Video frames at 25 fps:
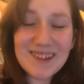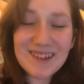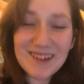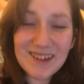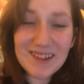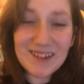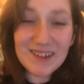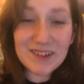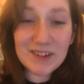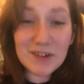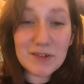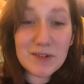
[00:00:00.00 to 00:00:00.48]

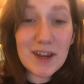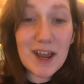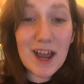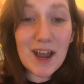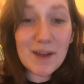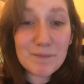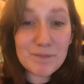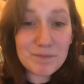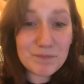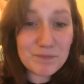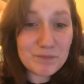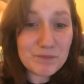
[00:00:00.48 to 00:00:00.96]
So yeah,
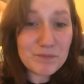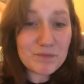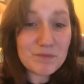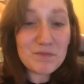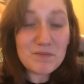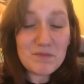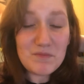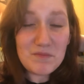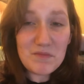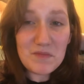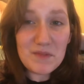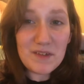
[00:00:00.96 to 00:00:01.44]

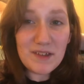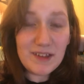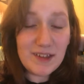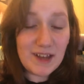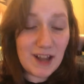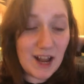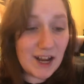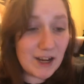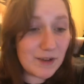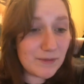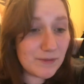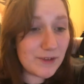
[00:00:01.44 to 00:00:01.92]

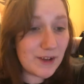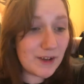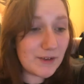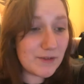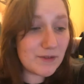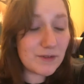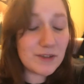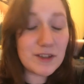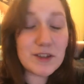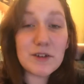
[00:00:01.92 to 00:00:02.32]
I've definitely